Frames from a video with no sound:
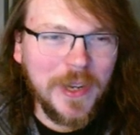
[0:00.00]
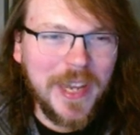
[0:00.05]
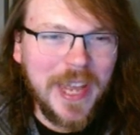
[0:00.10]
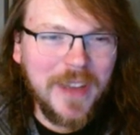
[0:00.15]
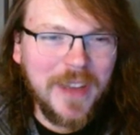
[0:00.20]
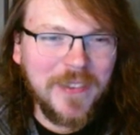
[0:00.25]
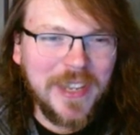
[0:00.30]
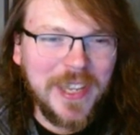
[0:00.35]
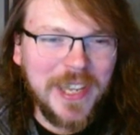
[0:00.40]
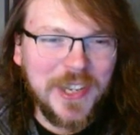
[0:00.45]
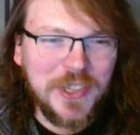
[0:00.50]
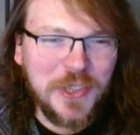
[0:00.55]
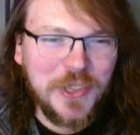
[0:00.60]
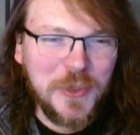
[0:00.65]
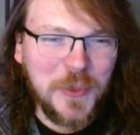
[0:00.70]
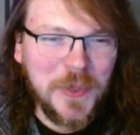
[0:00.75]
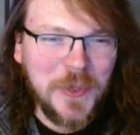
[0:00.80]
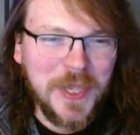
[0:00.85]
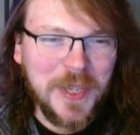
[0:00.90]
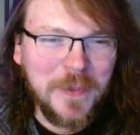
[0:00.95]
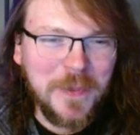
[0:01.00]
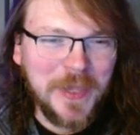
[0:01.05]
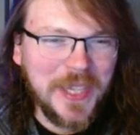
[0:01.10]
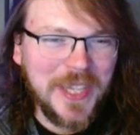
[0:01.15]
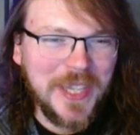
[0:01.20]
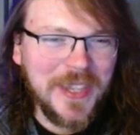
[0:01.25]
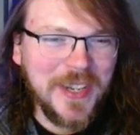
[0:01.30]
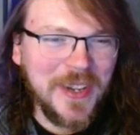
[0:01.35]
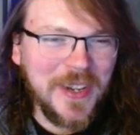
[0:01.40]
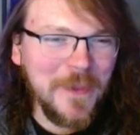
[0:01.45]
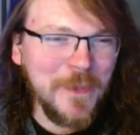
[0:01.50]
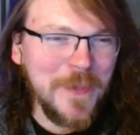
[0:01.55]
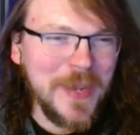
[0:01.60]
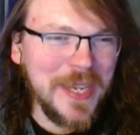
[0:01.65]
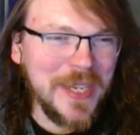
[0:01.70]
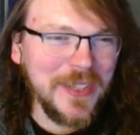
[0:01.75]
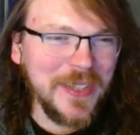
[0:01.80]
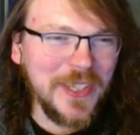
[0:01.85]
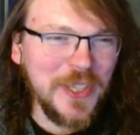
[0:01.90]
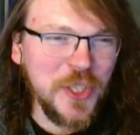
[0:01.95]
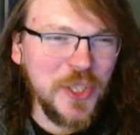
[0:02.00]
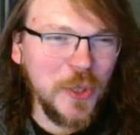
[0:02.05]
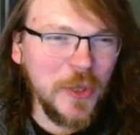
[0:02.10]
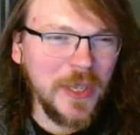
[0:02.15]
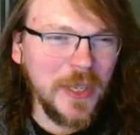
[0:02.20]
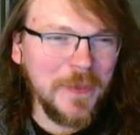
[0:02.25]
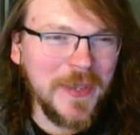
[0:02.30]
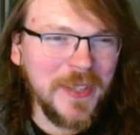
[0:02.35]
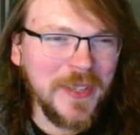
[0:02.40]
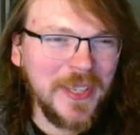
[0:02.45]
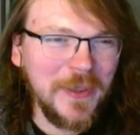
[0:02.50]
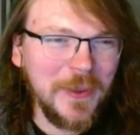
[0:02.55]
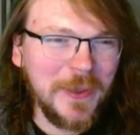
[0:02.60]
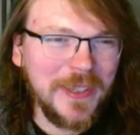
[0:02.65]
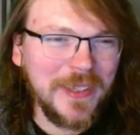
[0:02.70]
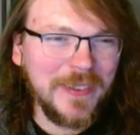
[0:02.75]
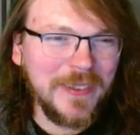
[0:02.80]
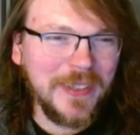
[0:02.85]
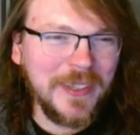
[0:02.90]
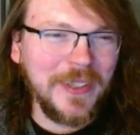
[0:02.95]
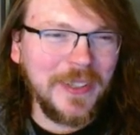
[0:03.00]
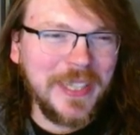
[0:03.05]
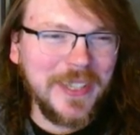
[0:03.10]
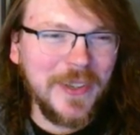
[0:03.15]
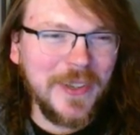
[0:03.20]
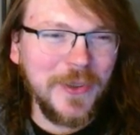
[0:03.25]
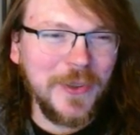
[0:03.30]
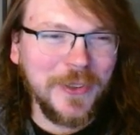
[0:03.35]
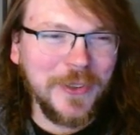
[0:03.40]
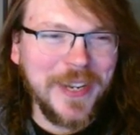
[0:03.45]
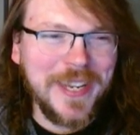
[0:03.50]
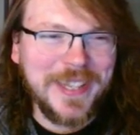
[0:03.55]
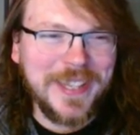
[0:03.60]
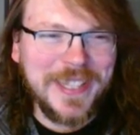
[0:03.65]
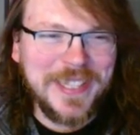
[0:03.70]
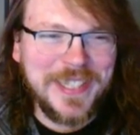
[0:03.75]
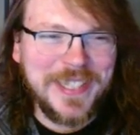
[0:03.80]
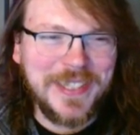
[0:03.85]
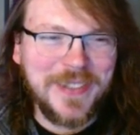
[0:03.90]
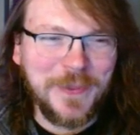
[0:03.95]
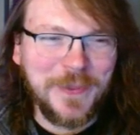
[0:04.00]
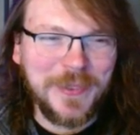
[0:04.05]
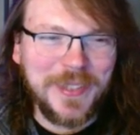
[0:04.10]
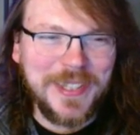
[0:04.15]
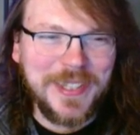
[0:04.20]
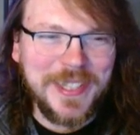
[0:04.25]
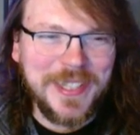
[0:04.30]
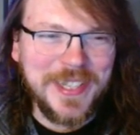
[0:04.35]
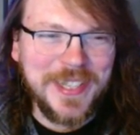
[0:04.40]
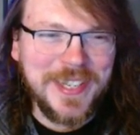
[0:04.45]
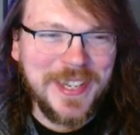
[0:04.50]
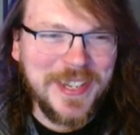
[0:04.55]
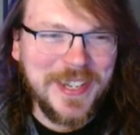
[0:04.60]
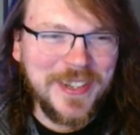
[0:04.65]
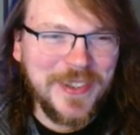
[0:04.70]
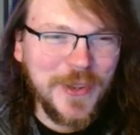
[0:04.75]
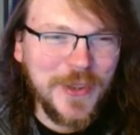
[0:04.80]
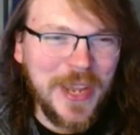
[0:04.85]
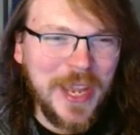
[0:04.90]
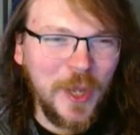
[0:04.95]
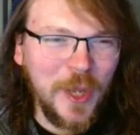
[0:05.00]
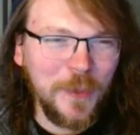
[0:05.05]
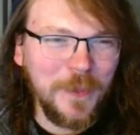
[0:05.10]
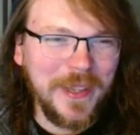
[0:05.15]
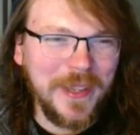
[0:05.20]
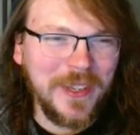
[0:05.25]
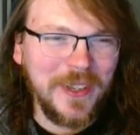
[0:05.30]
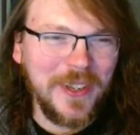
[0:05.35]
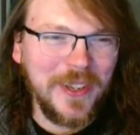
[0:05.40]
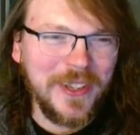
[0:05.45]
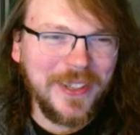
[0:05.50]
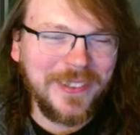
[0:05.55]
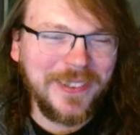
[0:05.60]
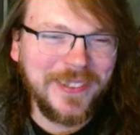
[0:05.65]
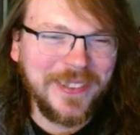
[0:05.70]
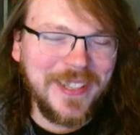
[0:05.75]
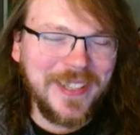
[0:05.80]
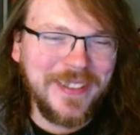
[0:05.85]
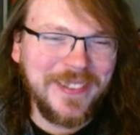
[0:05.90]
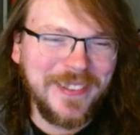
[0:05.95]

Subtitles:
having issues with them, but then they're immediately showing up. They're like, what? They're like, oh great, this completely didn't help at all.